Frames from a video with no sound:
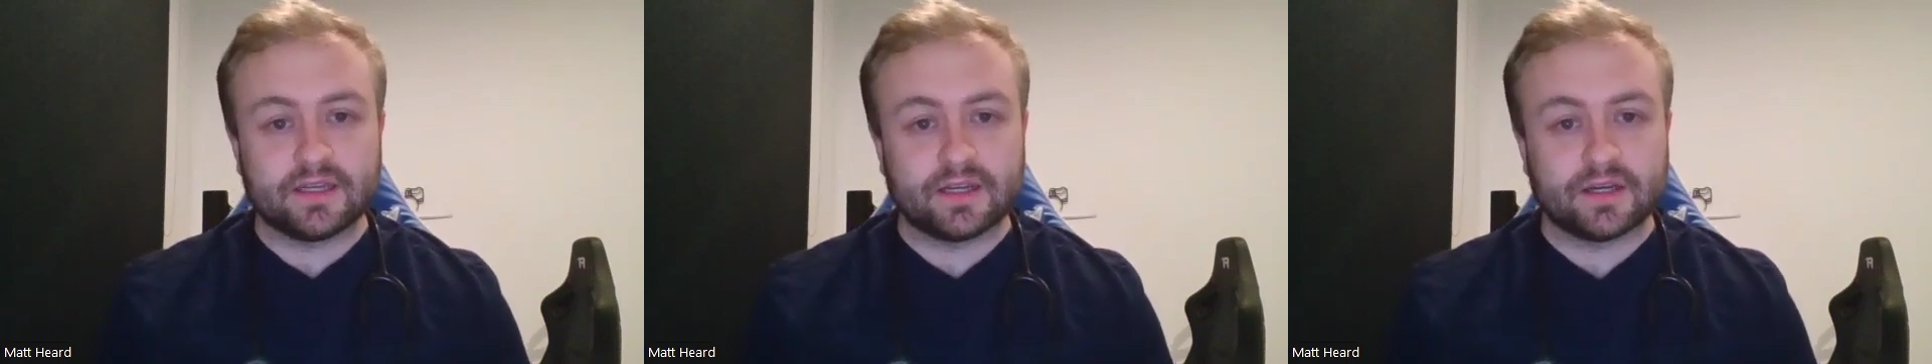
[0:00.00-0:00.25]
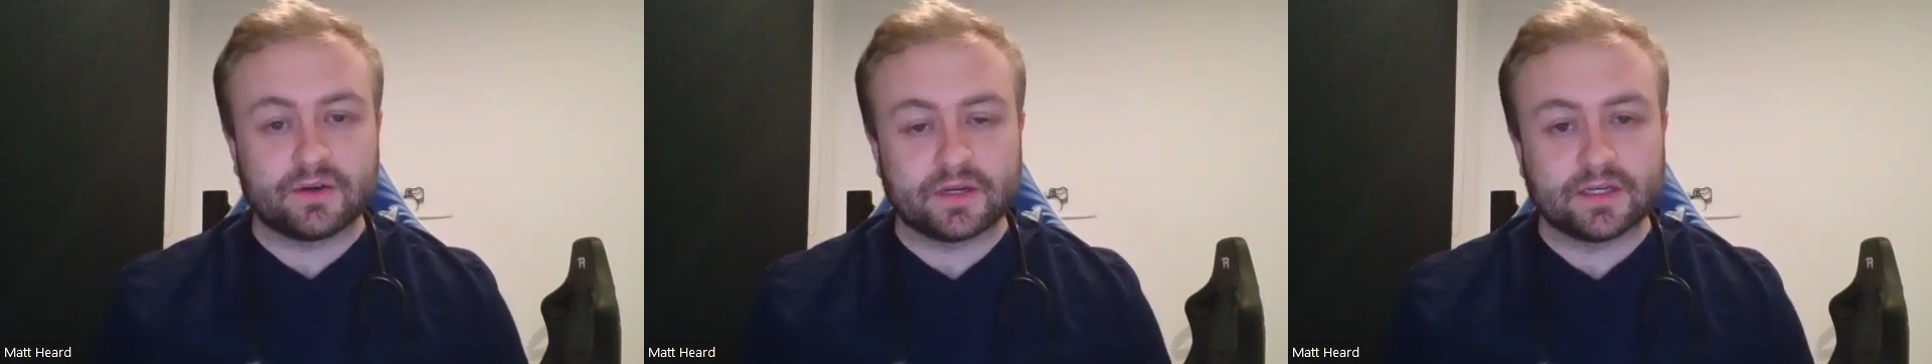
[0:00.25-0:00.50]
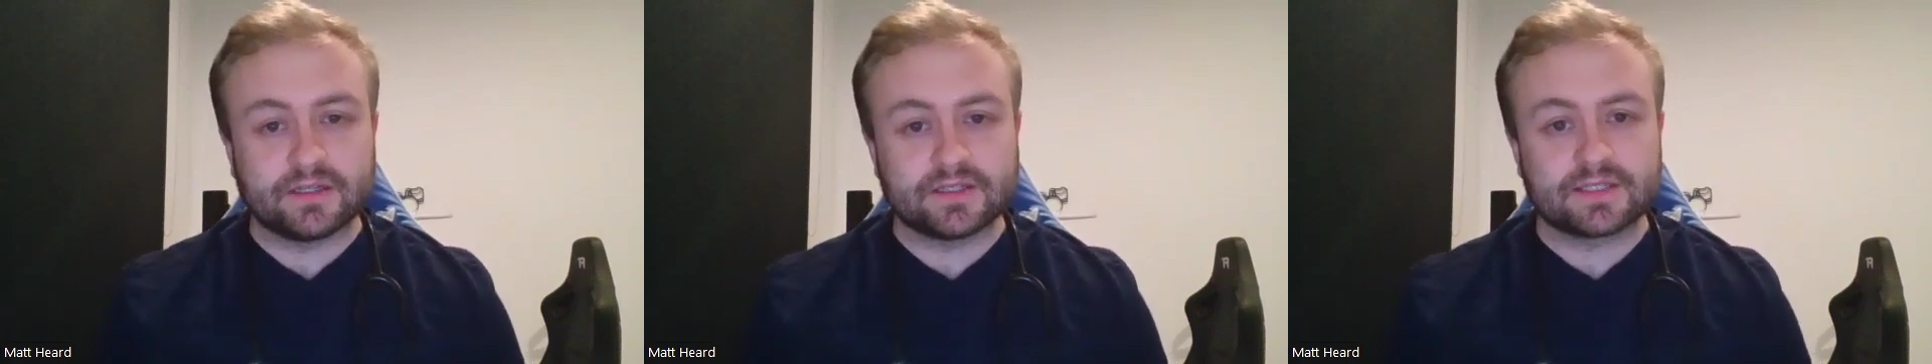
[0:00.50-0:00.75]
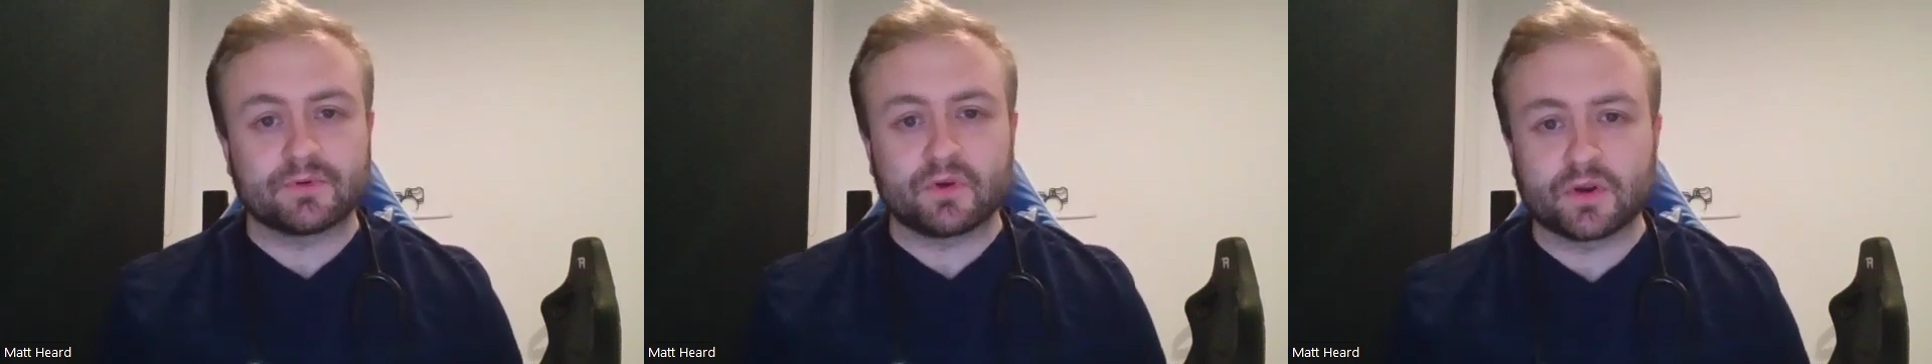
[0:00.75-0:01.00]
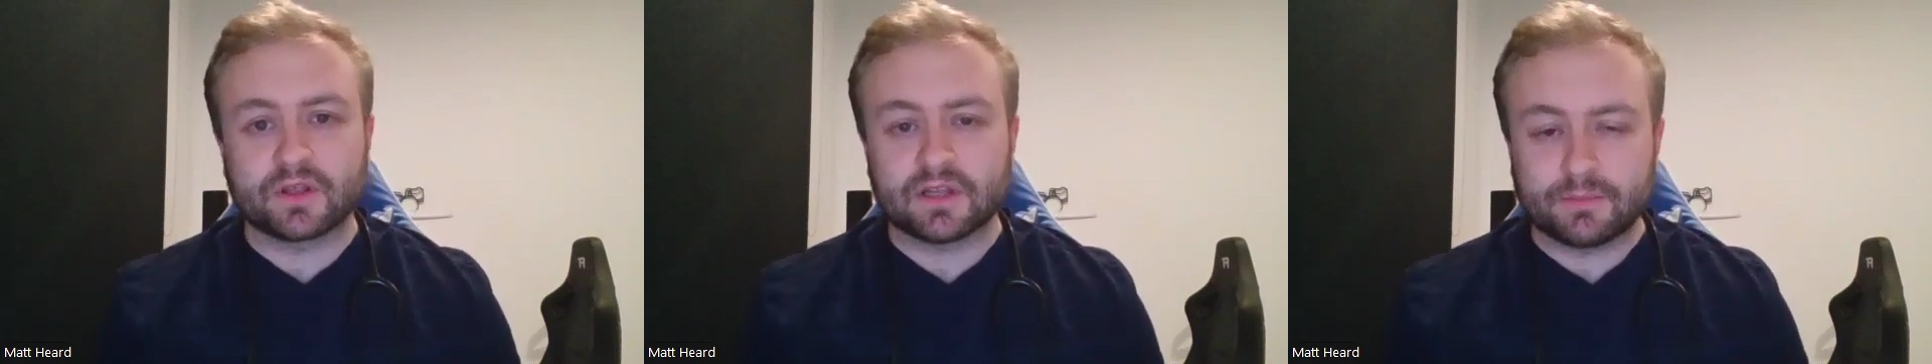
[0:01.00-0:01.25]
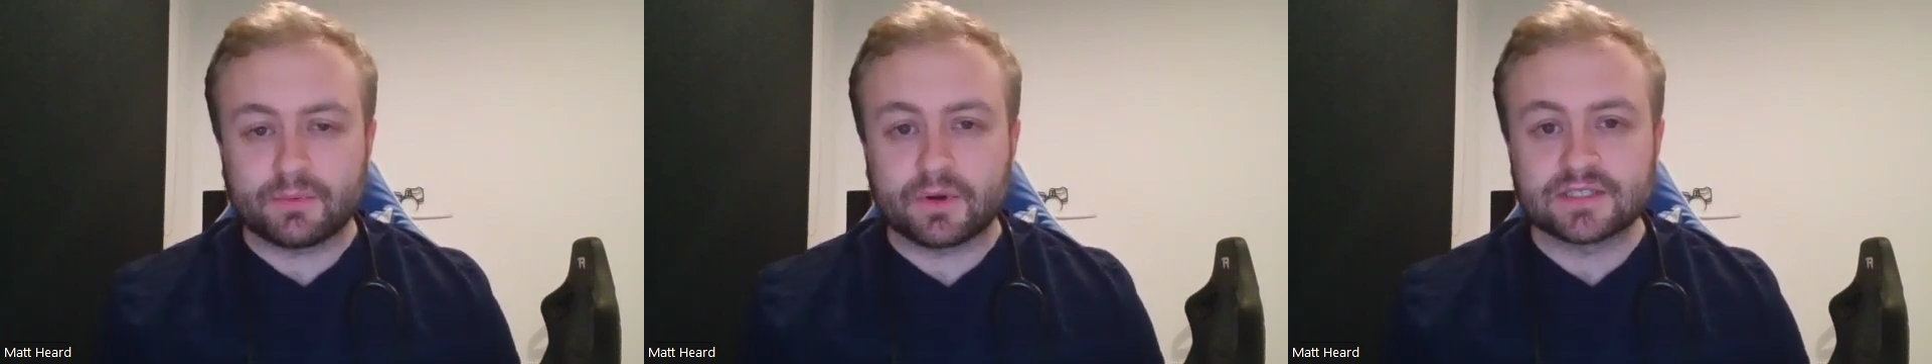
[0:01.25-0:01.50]
year and some
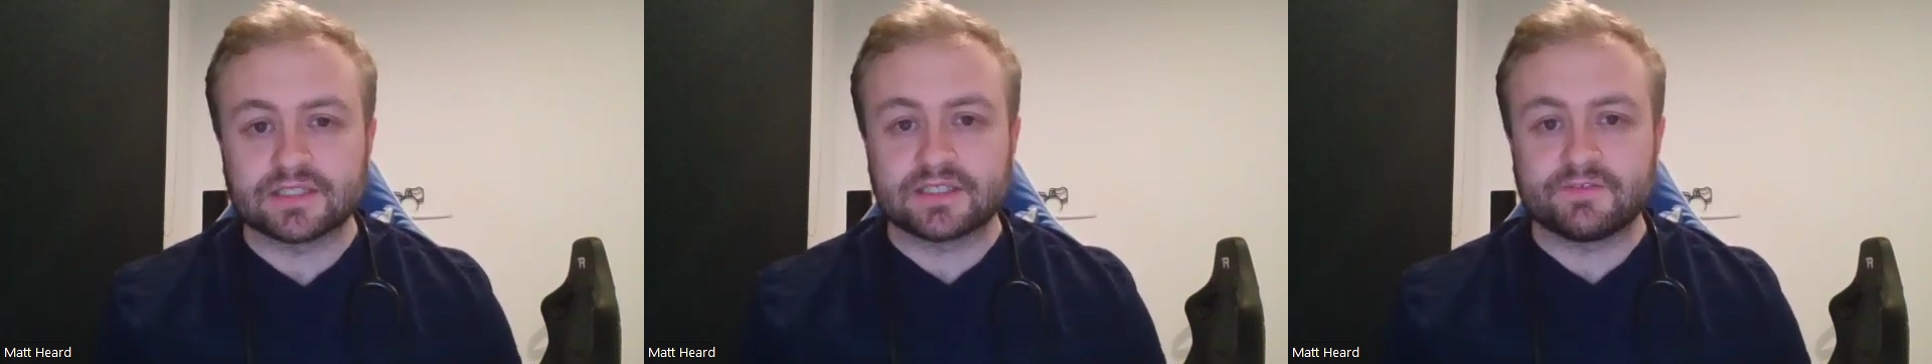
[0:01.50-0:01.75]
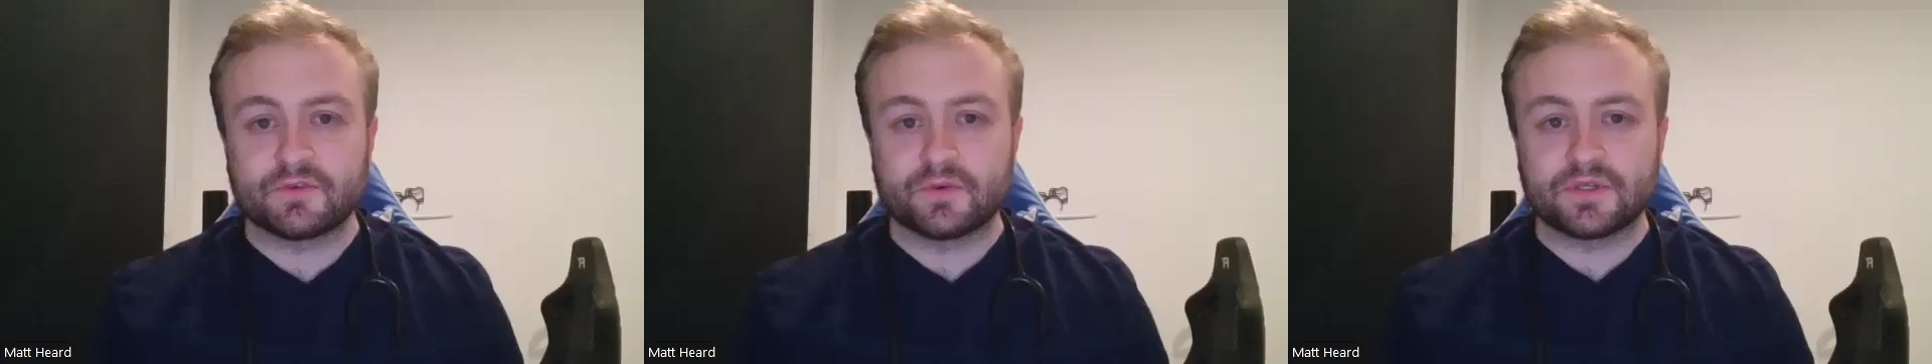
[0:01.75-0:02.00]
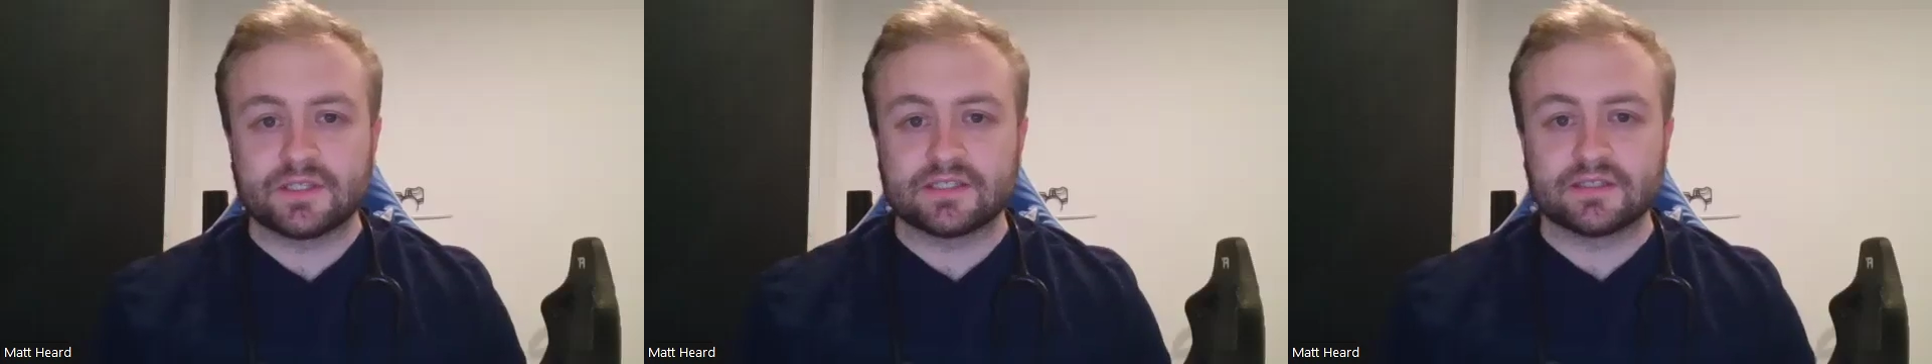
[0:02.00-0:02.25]
chronically present difficulties